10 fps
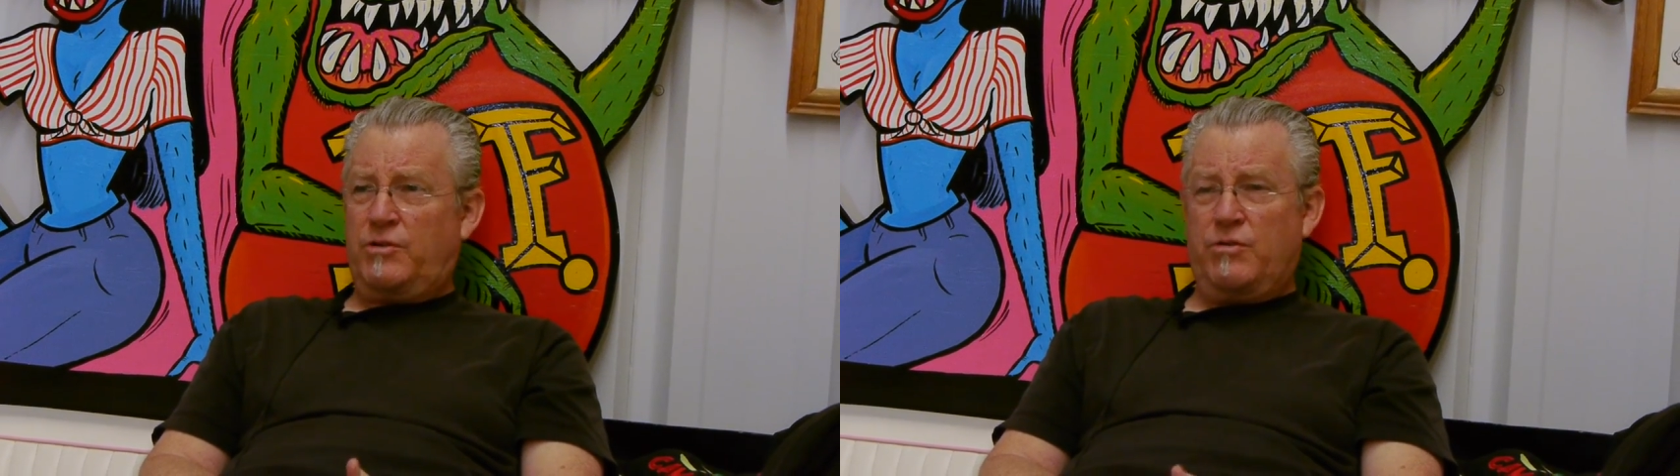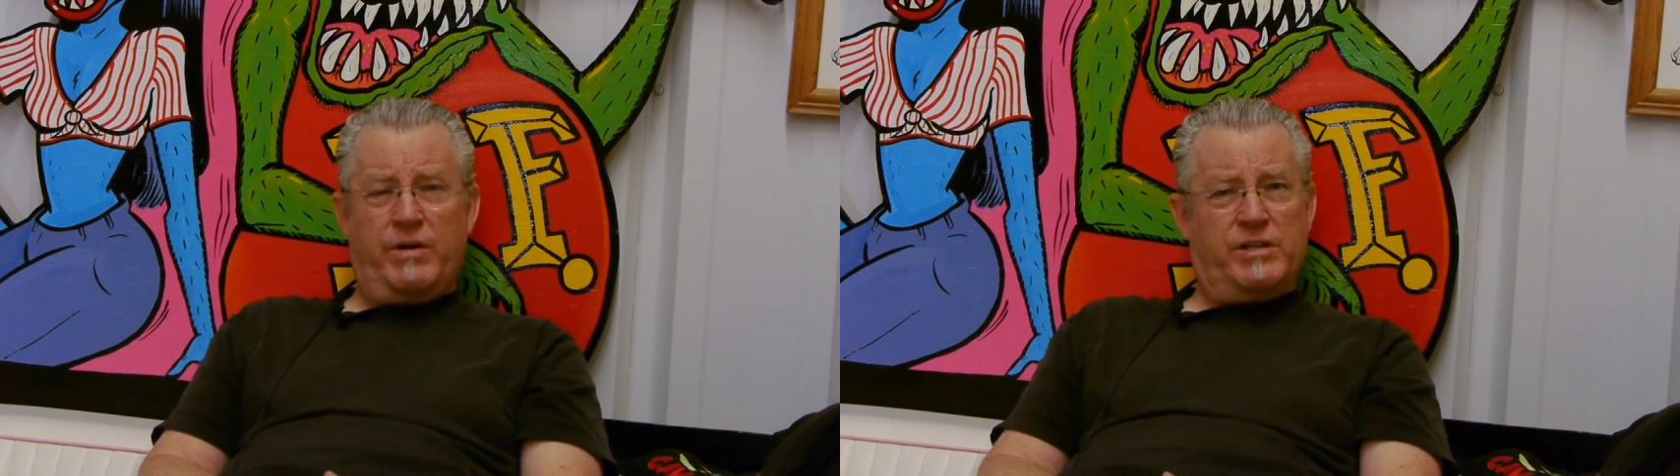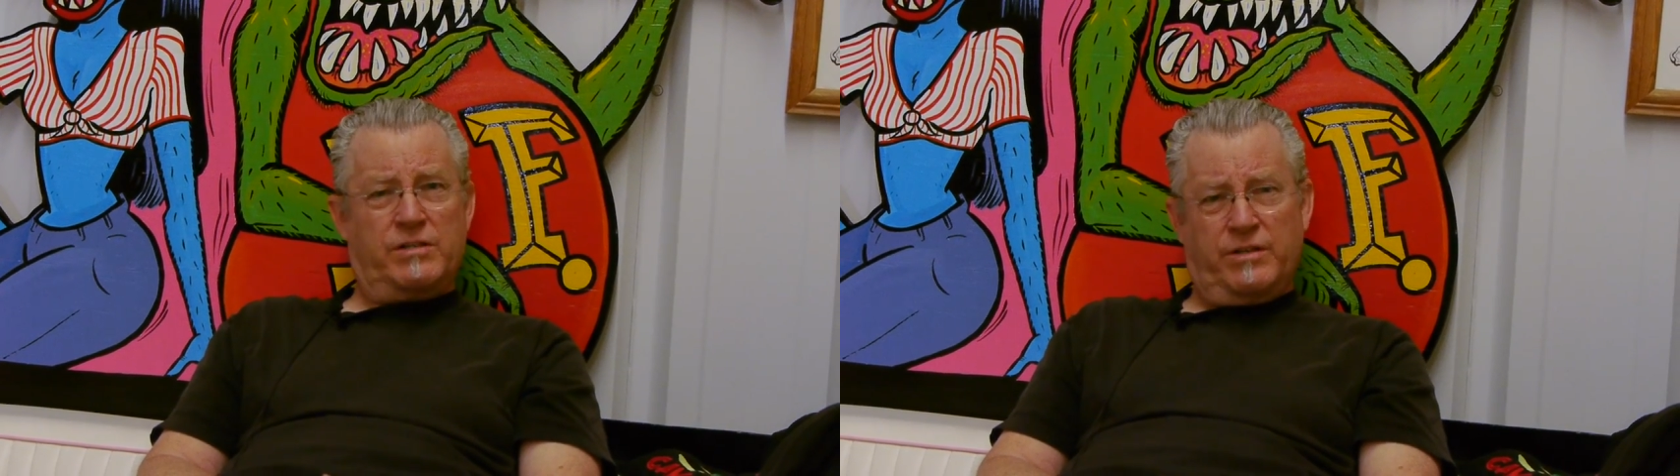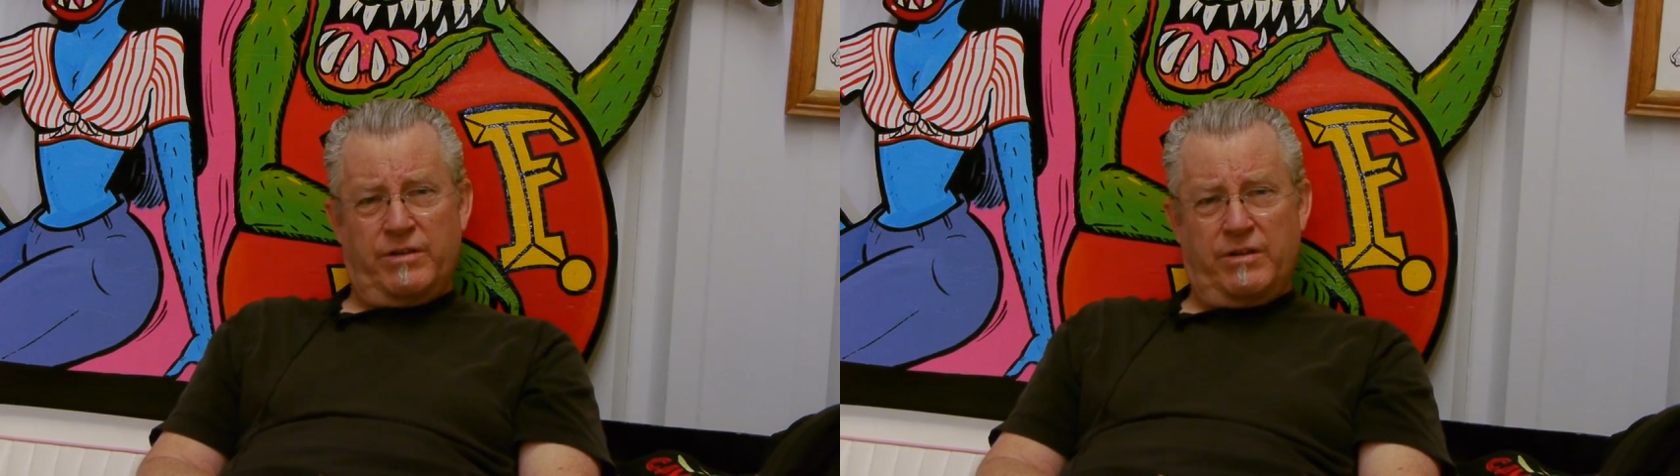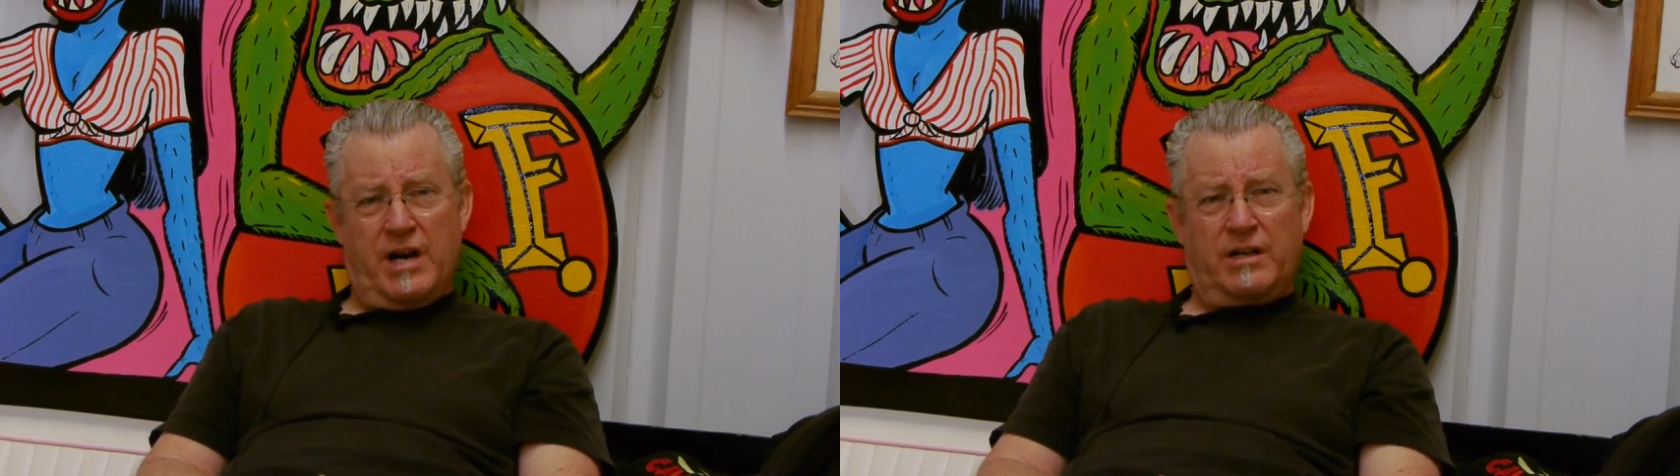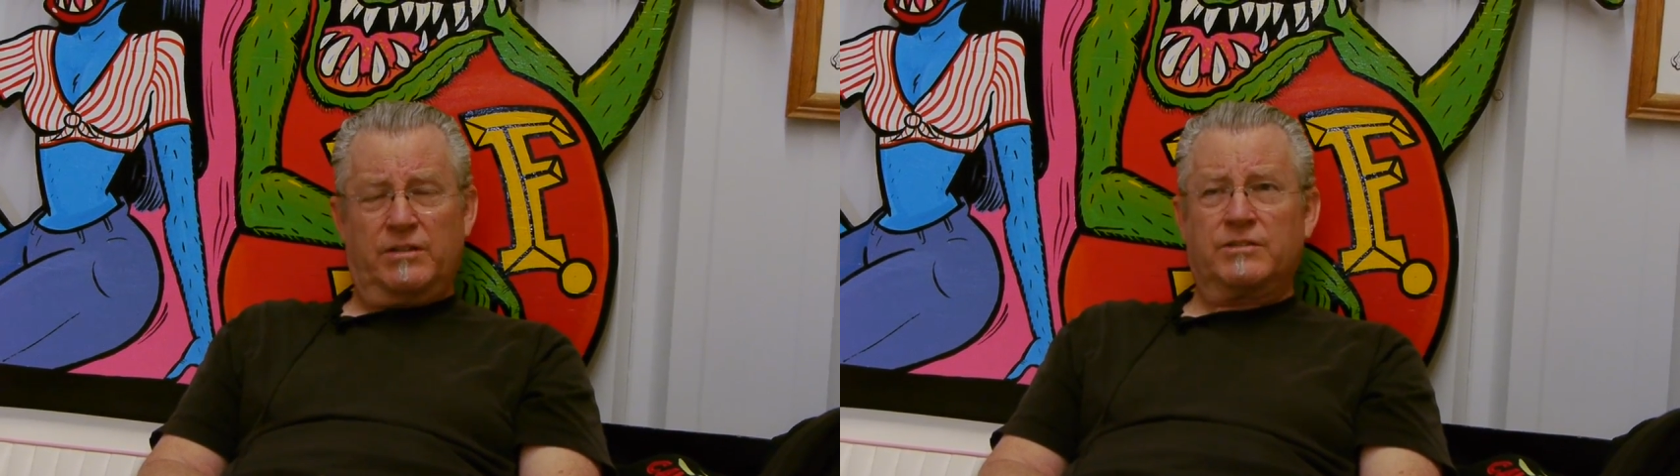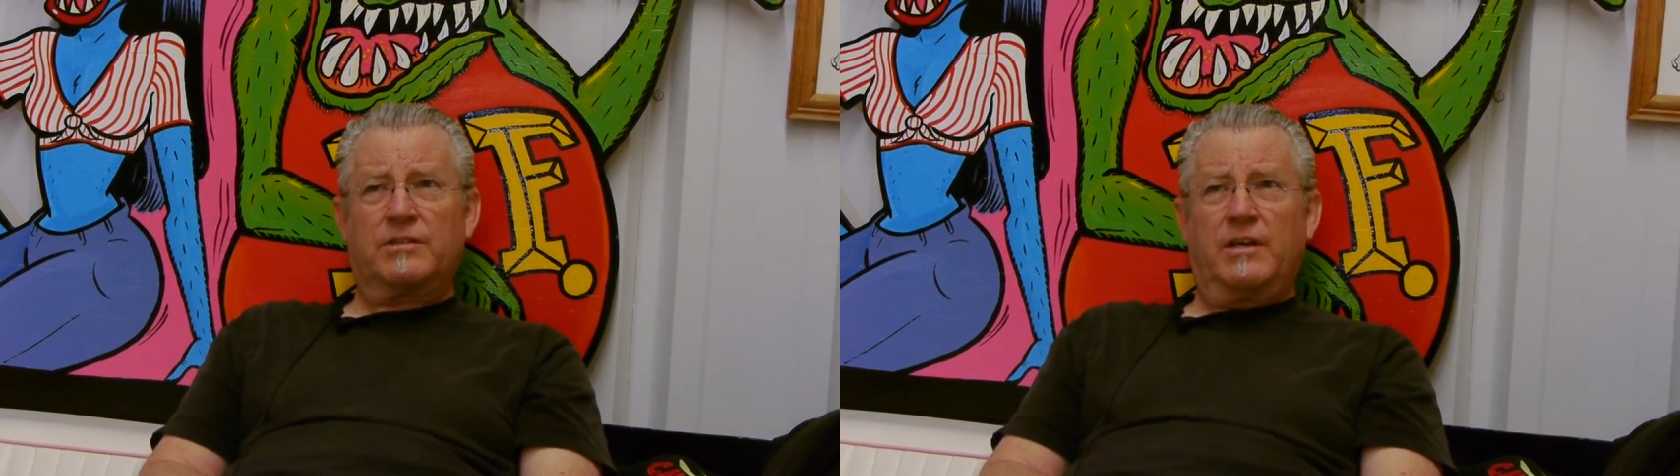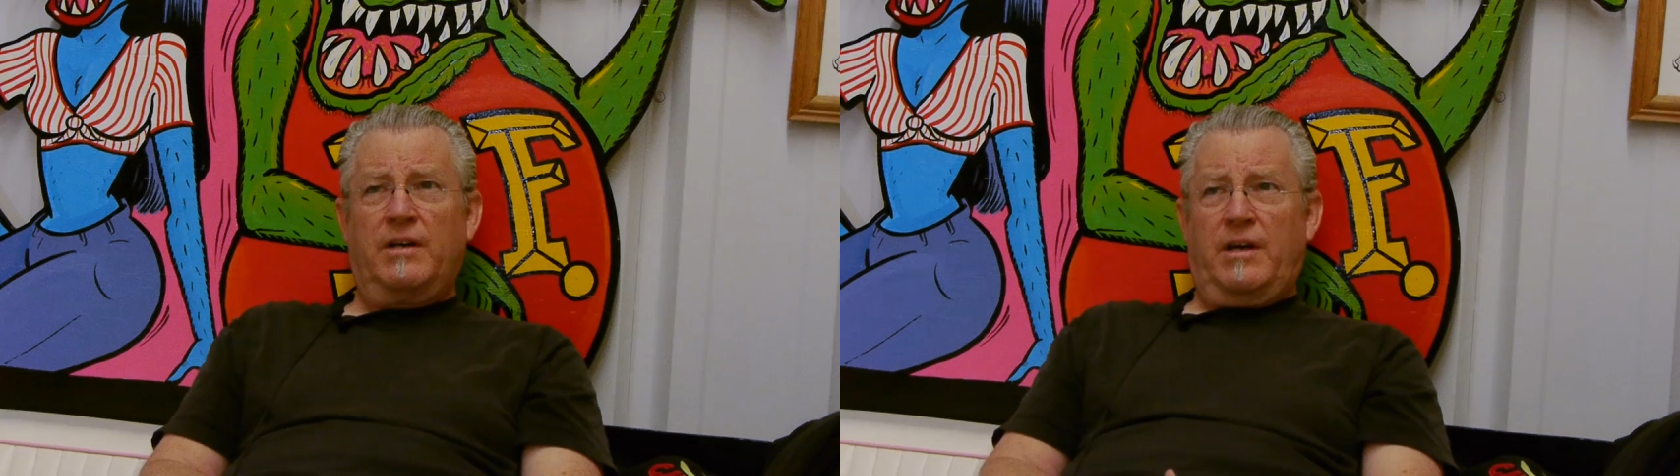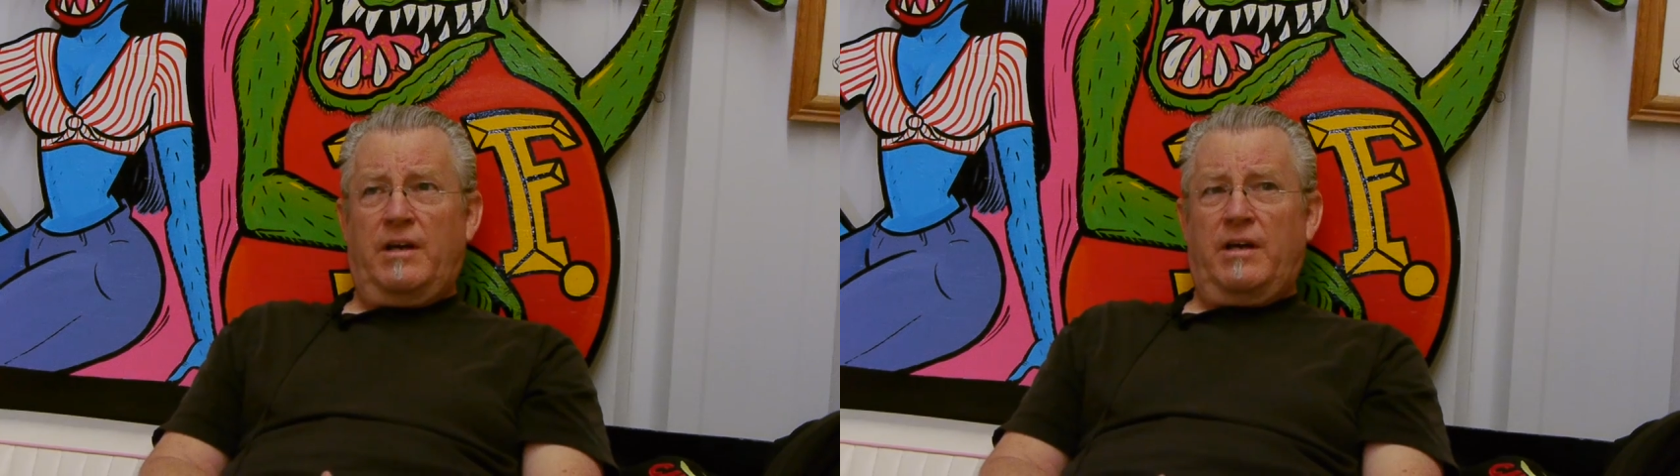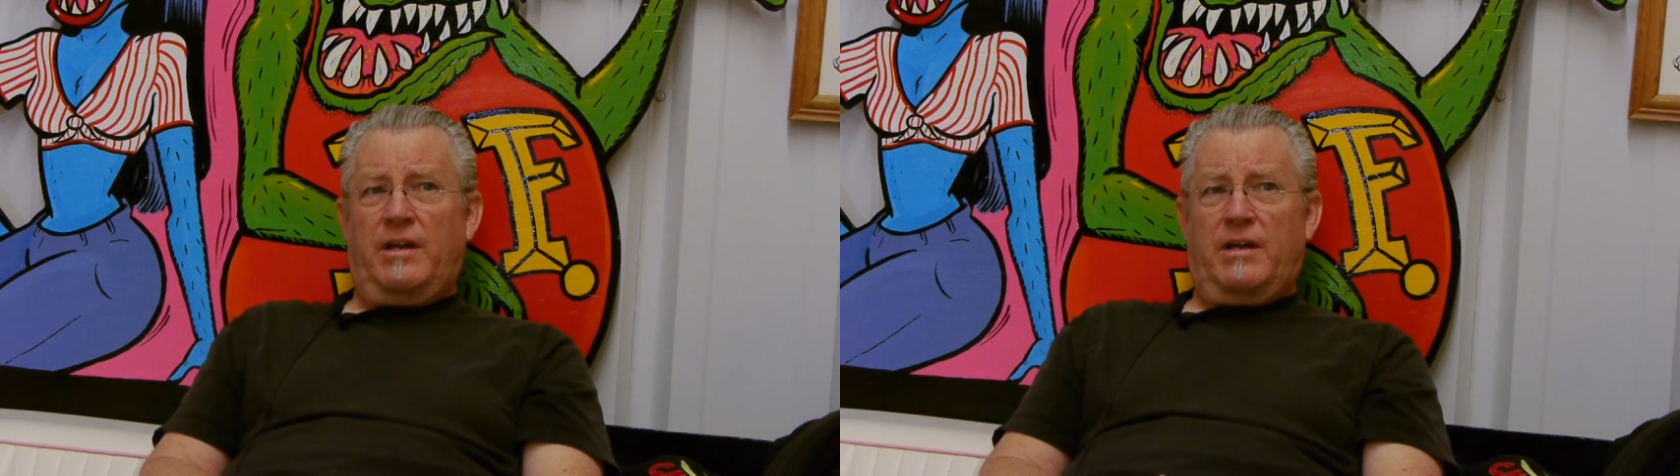grease on their knuckles.
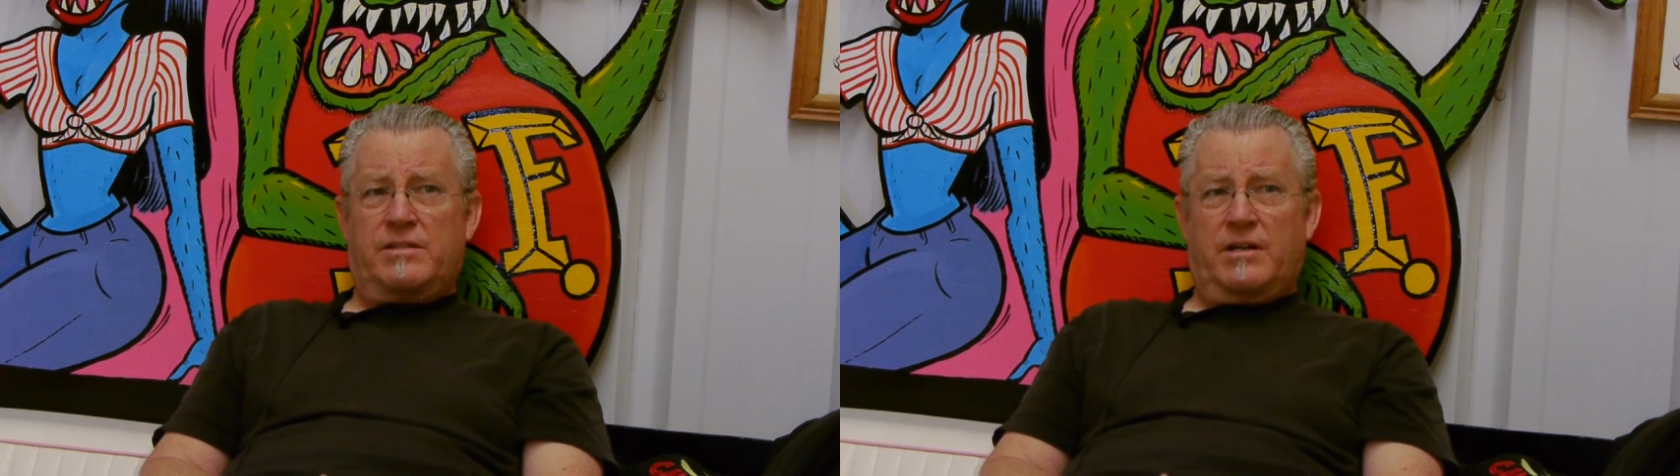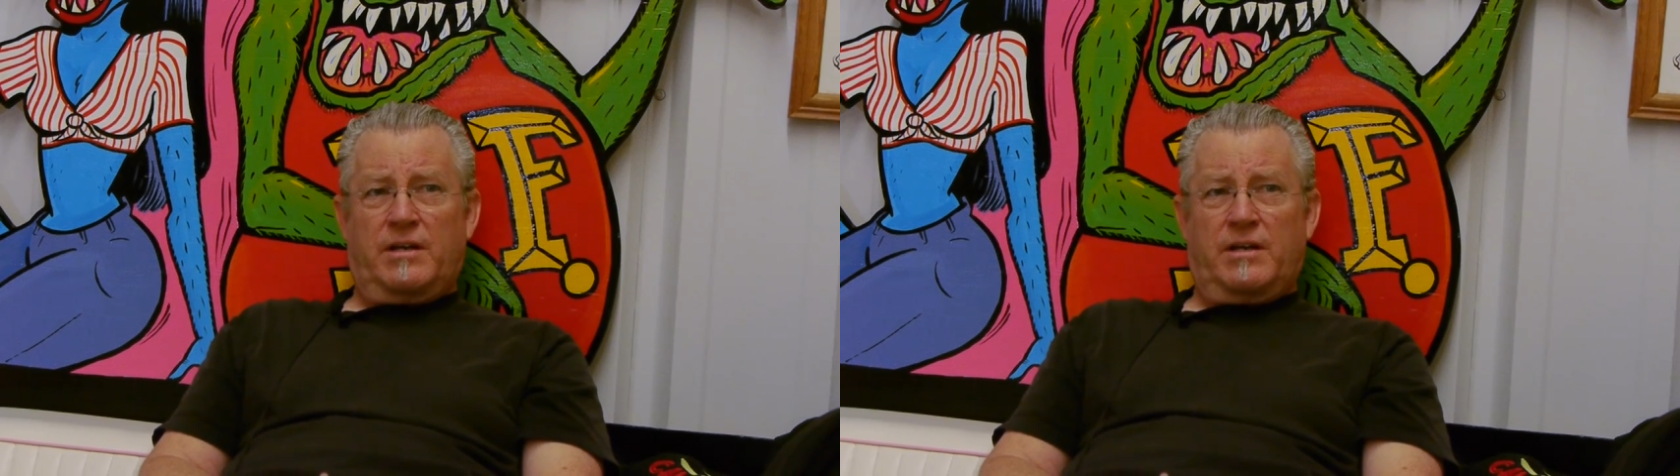It is